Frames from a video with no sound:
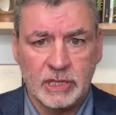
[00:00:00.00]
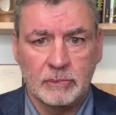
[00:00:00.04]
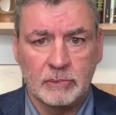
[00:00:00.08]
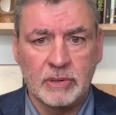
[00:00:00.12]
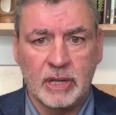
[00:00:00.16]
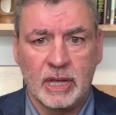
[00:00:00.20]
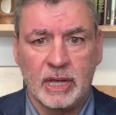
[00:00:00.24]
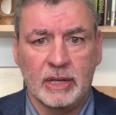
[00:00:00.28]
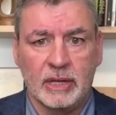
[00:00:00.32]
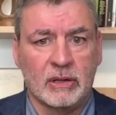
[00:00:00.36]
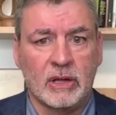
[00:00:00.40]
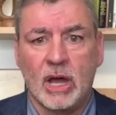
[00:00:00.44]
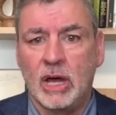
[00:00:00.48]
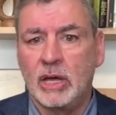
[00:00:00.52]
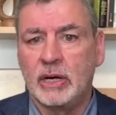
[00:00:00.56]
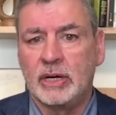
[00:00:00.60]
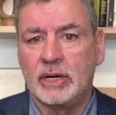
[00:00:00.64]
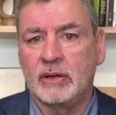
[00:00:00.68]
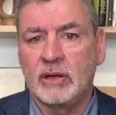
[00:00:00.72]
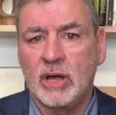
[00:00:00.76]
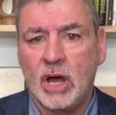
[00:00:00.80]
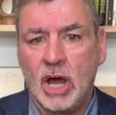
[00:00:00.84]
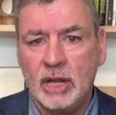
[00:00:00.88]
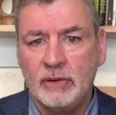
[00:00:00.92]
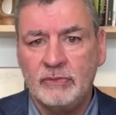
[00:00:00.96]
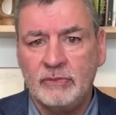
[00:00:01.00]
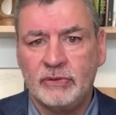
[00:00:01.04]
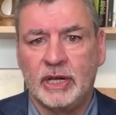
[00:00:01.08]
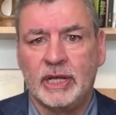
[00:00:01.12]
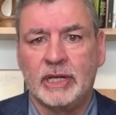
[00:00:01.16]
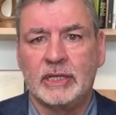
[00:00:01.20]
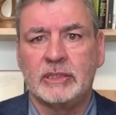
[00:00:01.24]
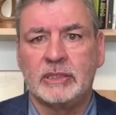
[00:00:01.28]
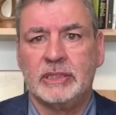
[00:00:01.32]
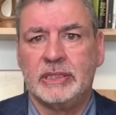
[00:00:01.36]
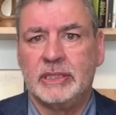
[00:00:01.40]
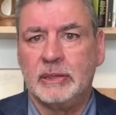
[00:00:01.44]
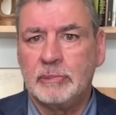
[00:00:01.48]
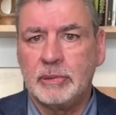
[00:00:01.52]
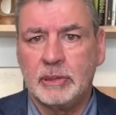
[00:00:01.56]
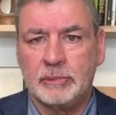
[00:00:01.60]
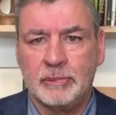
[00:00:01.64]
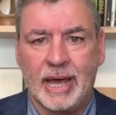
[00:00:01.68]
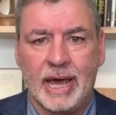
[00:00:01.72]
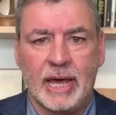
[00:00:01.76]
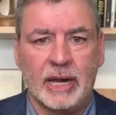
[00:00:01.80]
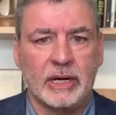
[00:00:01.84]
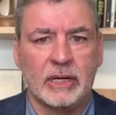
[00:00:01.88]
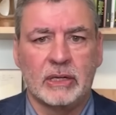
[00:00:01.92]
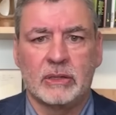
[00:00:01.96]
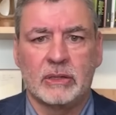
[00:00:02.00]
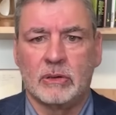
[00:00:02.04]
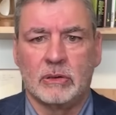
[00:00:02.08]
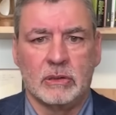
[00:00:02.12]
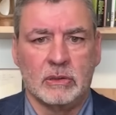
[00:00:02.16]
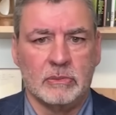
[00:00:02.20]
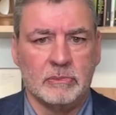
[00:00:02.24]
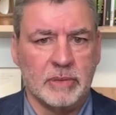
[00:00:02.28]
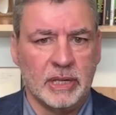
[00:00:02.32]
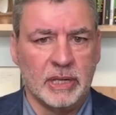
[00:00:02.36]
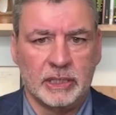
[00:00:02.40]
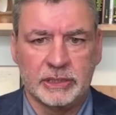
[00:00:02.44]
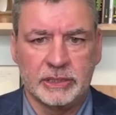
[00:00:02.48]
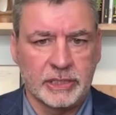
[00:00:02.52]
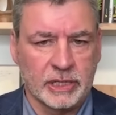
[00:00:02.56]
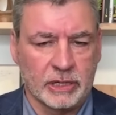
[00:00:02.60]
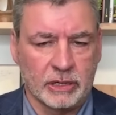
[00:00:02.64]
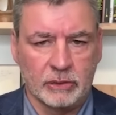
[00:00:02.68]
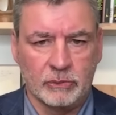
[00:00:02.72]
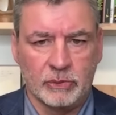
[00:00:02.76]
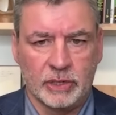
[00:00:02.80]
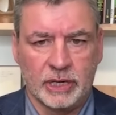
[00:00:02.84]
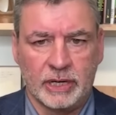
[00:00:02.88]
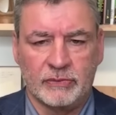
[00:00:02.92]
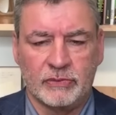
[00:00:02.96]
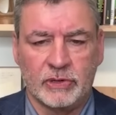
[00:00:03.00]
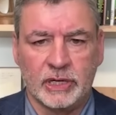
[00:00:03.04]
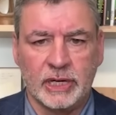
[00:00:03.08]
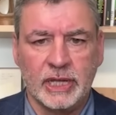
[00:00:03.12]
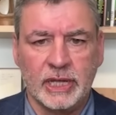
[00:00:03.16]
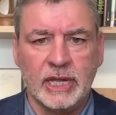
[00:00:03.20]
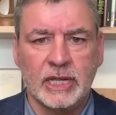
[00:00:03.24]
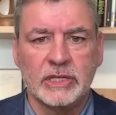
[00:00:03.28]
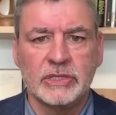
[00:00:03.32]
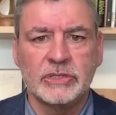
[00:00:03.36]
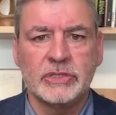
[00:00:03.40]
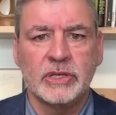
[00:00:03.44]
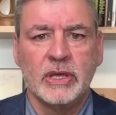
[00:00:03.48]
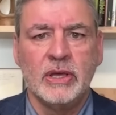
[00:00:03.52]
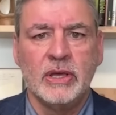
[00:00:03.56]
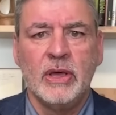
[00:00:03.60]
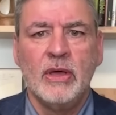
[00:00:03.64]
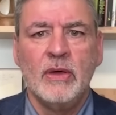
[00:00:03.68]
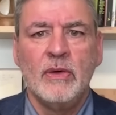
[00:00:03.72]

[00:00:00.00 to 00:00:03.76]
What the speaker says: some kind of conflict, diplomatic or military, whatever it is,